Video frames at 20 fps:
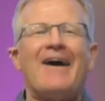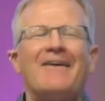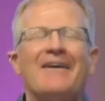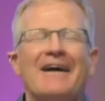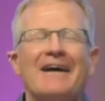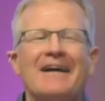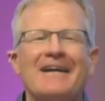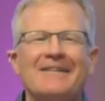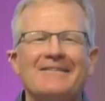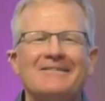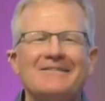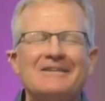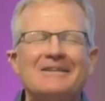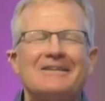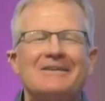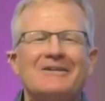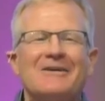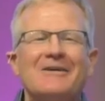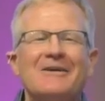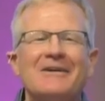I
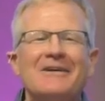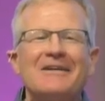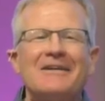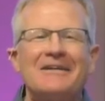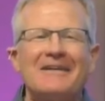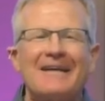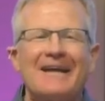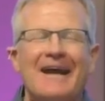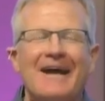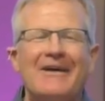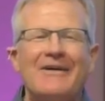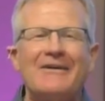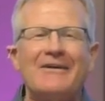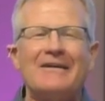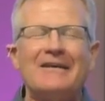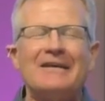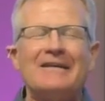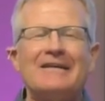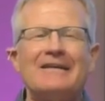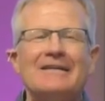recoil at how
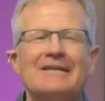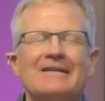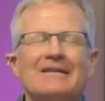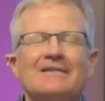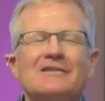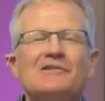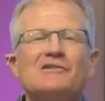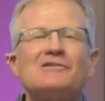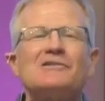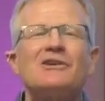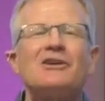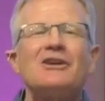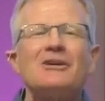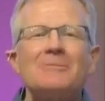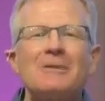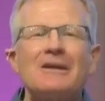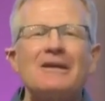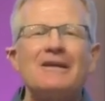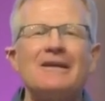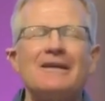
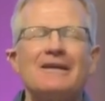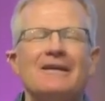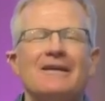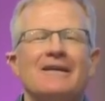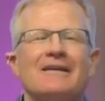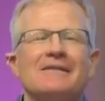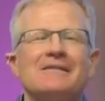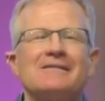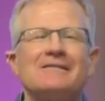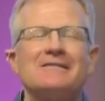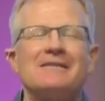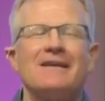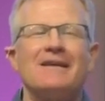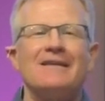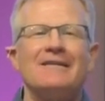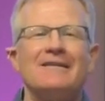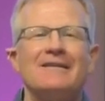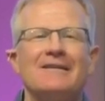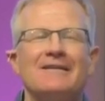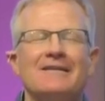disturbing it is
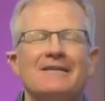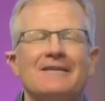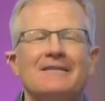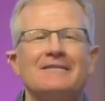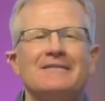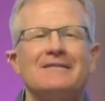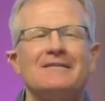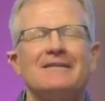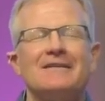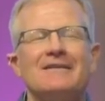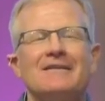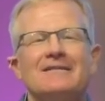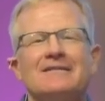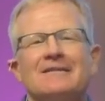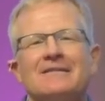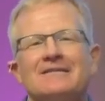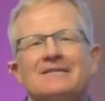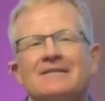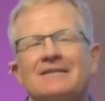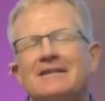that a
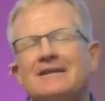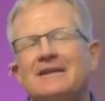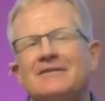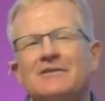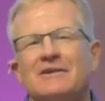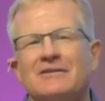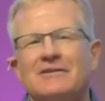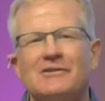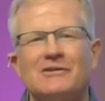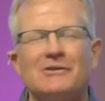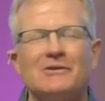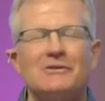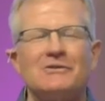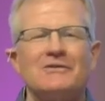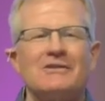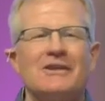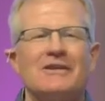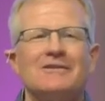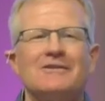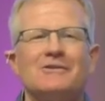11-year-old,
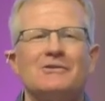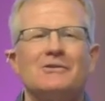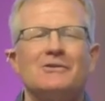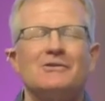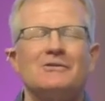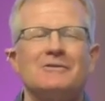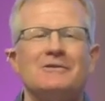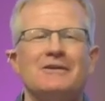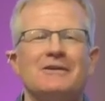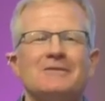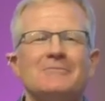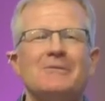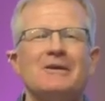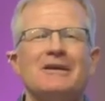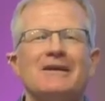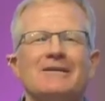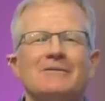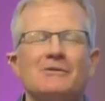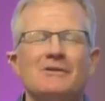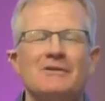10-year-old young
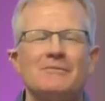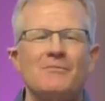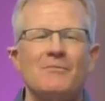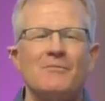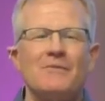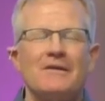man would